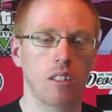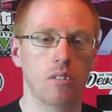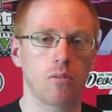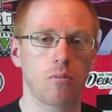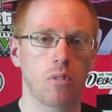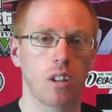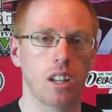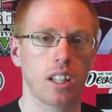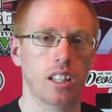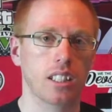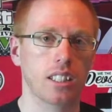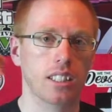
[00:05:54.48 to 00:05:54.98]

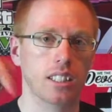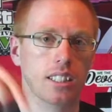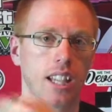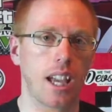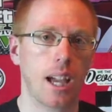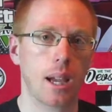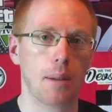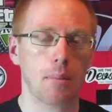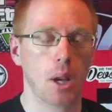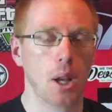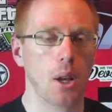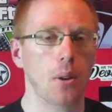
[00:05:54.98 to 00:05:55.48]
Links
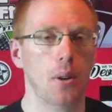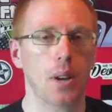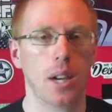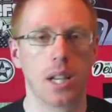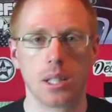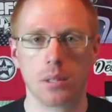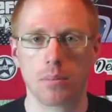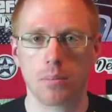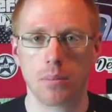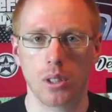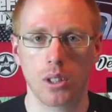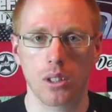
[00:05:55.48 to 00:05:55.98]
down below
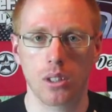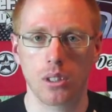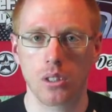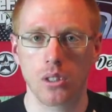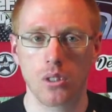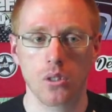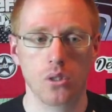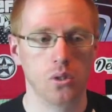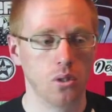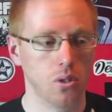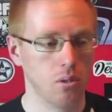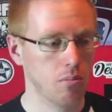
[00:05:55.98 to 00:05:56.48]
as per
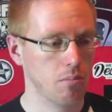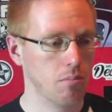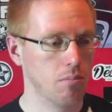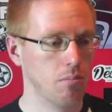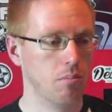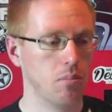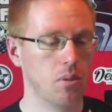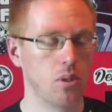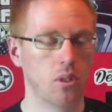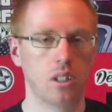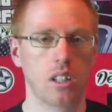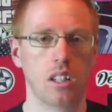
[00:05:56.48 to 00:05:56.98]
usual.
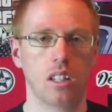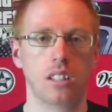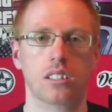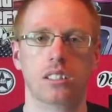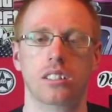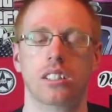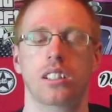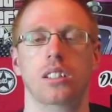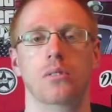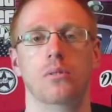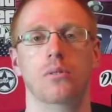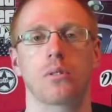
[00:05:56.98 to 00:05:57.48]
But guys,
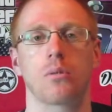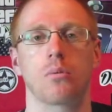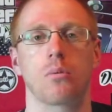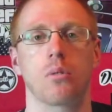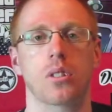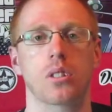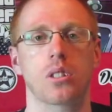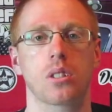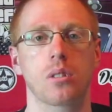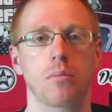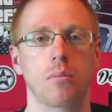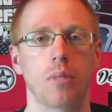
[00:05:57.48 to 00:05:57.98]
thanks for
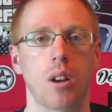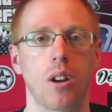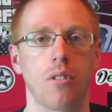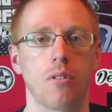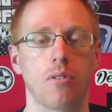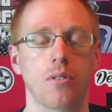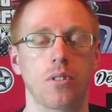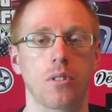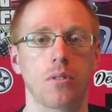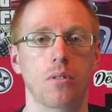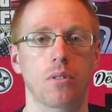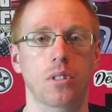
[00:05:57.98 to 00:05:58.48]
watching my
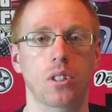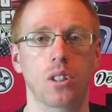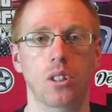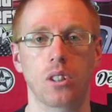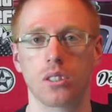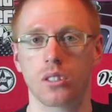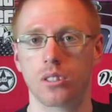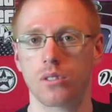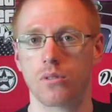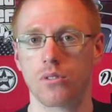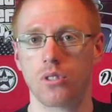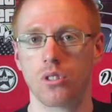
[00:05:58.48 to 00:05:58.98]
review of
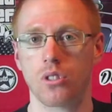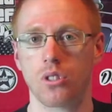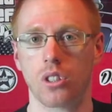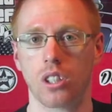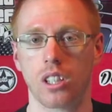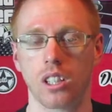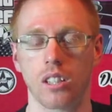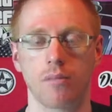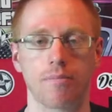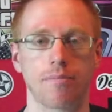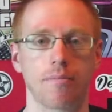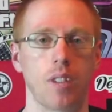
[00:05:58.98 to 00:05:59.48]
Curse of
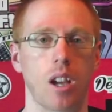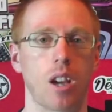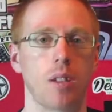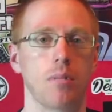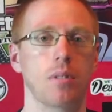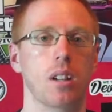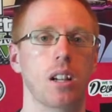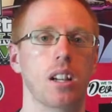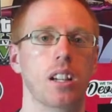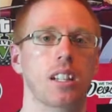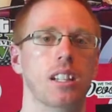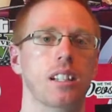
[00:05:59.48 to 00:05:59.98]
Chucky. Hope
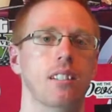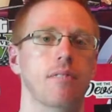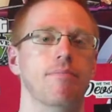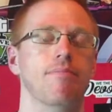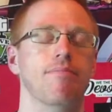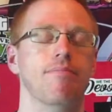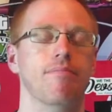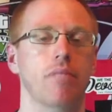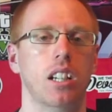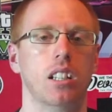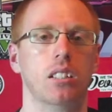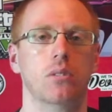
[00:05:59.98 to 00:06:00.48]
you like it.
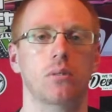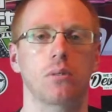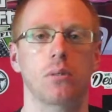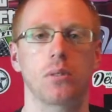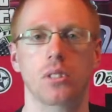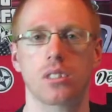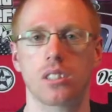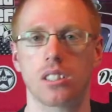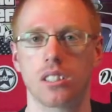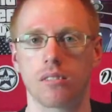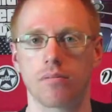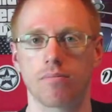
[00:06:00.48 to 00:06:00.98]
Thanks for
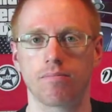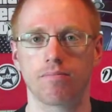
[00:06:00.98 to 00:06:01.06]
watching.